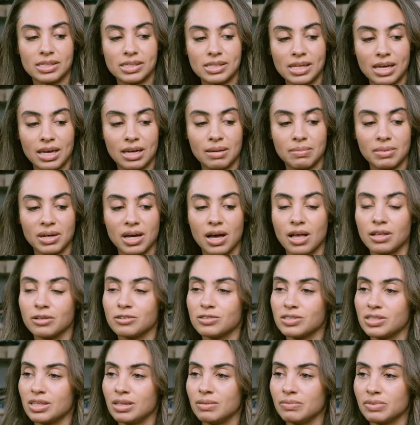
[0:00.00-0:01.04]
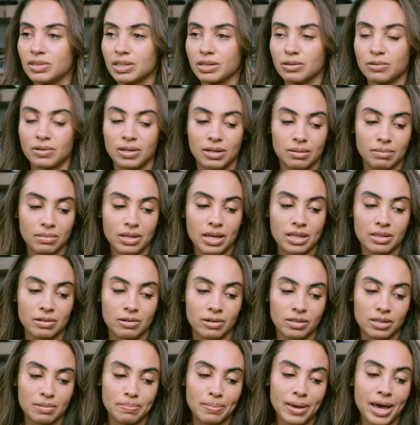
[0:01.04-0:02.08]
same color scheme for the cream
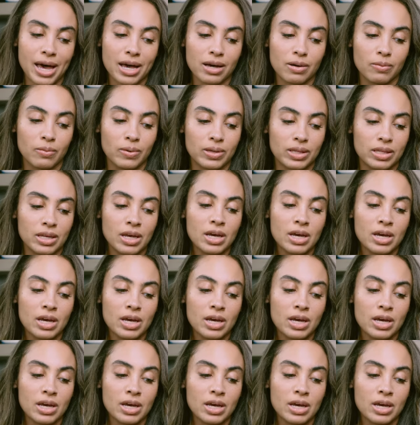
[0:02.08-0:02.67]
leather on the back with